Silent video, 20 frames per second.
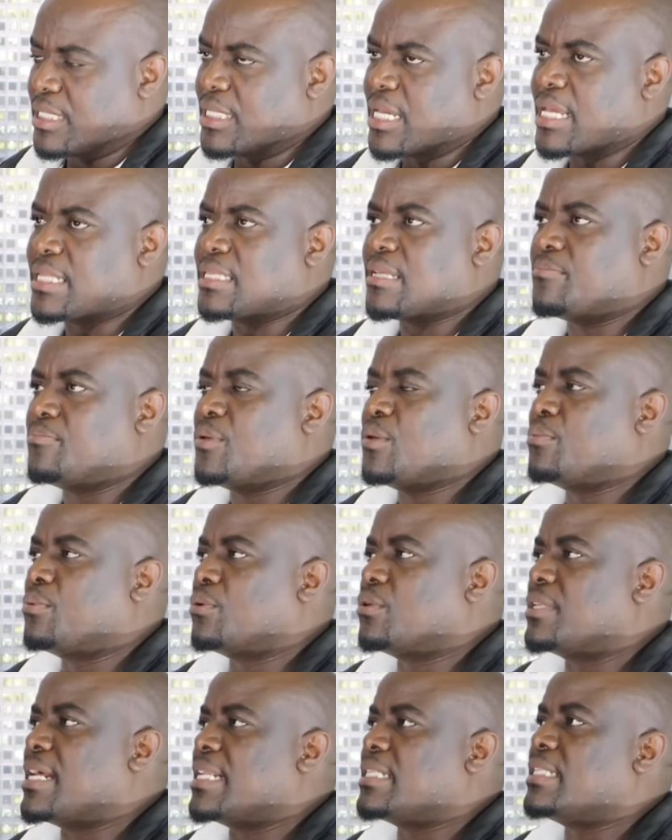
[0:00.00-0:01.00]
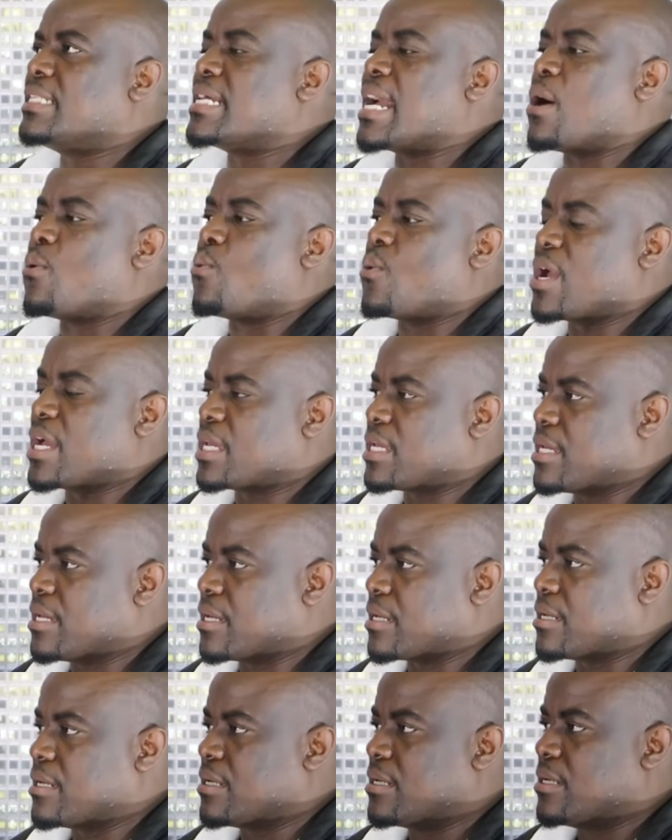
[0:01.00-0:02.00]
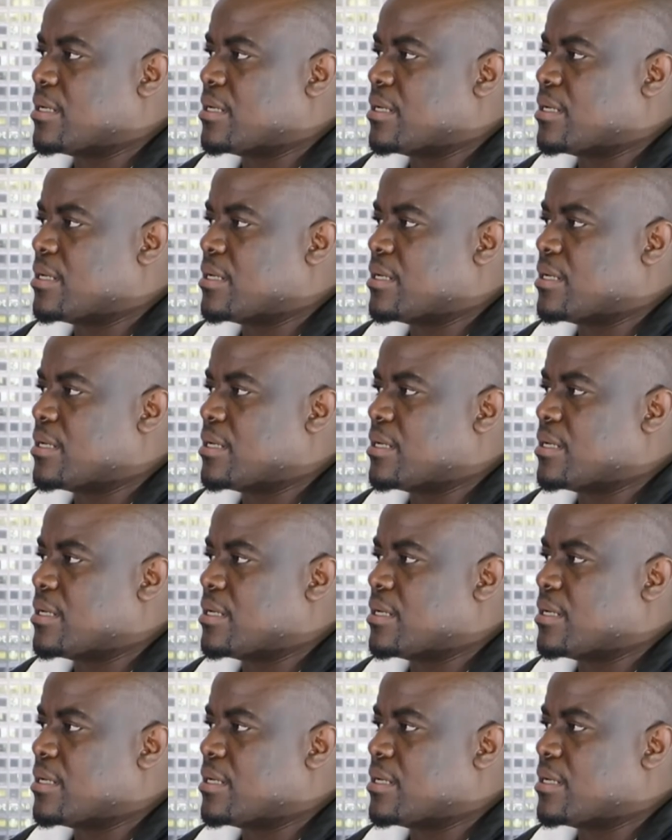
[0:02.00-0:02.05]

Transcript: and the people that they are working,